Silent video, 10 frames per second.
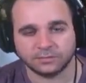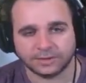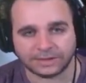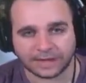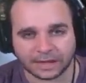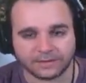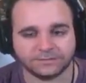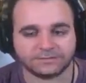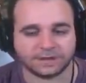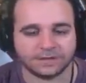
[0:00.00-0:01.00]
we
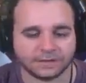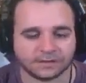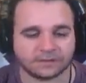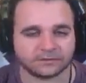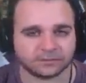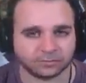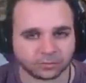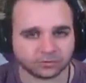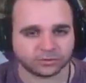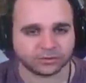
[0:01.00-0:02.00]
have another
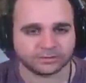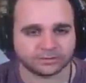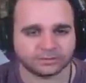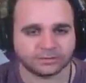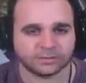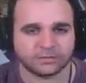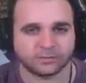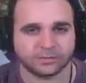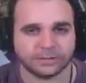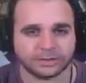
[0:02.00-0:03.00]
small choice.
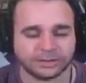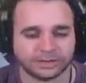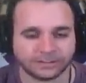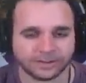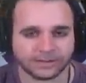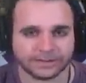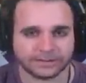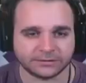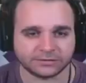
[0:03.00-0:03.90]
We can come out here